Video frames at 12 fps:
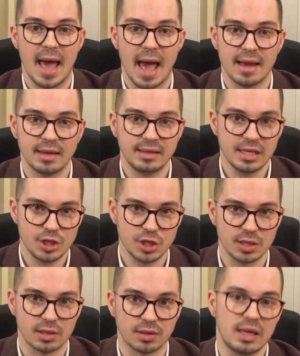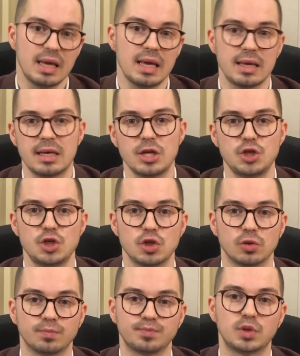An additional key
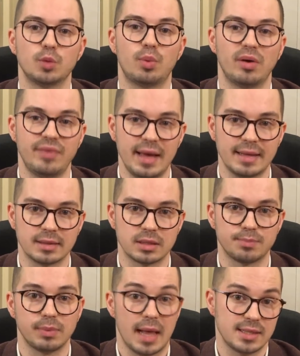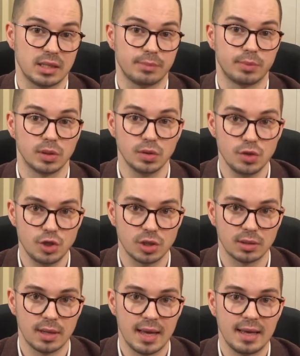issue to prevent plastic
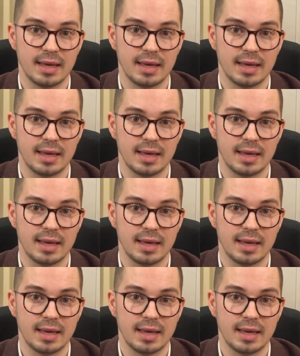pollution